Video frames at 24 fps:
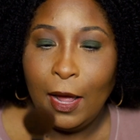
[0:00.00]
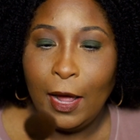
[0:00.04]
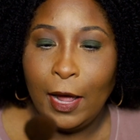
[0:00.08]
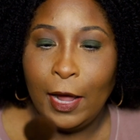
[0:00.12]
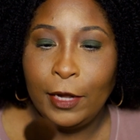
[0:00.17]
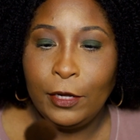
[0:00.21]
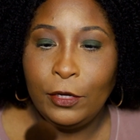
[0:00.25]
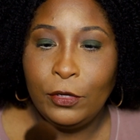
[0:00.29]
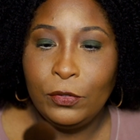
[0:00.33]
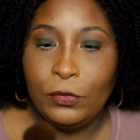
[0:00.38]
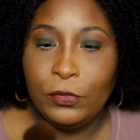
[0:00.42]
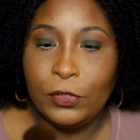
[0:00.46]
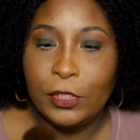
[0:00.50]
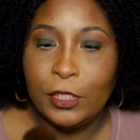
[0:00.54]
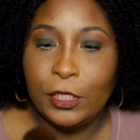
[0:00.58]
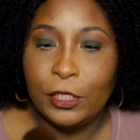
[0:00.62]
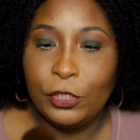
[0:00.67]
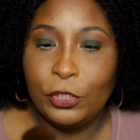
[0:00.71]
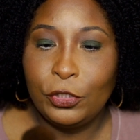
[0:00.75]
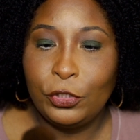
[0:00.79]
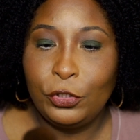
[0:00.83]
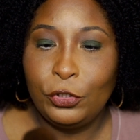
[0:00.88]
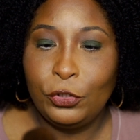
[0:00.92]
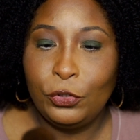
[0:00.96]
I use
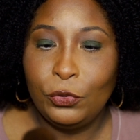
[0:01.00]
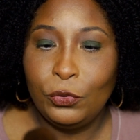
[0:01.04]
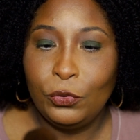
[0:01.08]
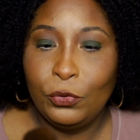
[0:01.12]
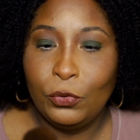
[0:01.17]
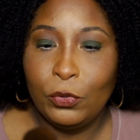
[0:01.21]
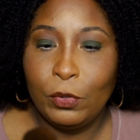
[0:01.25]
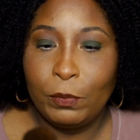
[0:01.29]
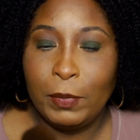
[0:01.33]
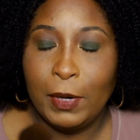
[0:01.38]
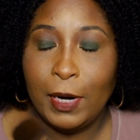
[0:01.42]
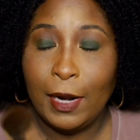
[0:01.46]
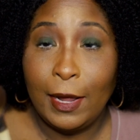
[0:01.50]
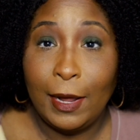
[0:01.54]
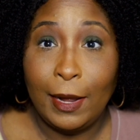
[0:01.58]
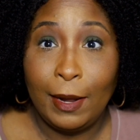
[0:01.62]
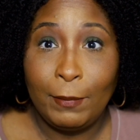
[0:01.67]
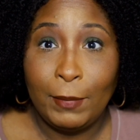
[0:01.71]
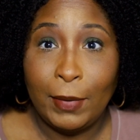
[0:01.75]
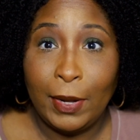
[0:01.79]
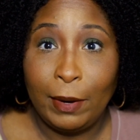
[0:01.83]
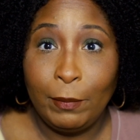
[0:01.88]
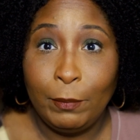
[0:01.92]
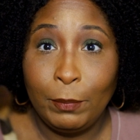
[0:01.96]
this to apply
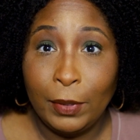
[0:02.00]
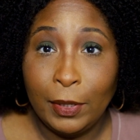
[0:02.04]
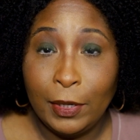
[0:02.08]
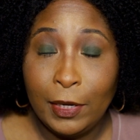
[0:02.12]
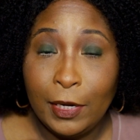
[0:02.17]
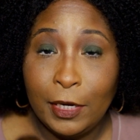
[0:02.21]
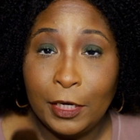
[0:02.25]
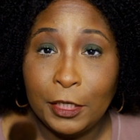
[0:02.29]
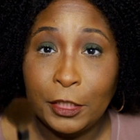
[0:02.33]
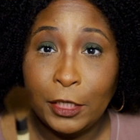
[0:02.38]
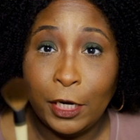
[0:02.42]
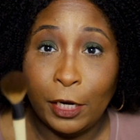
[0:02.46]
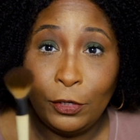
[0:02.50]
my blush.